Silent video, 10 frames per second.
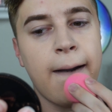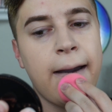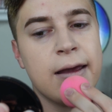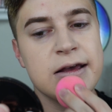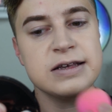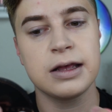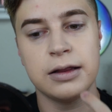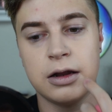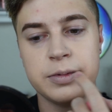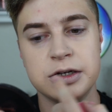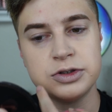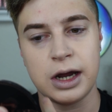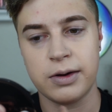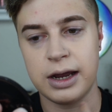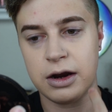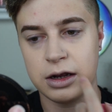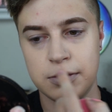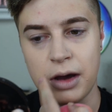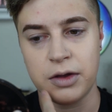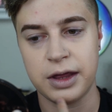It is a little bit dry right here in
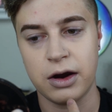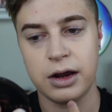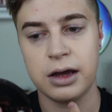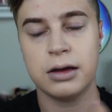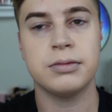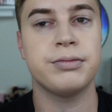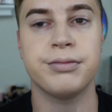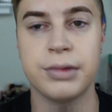the mouth area.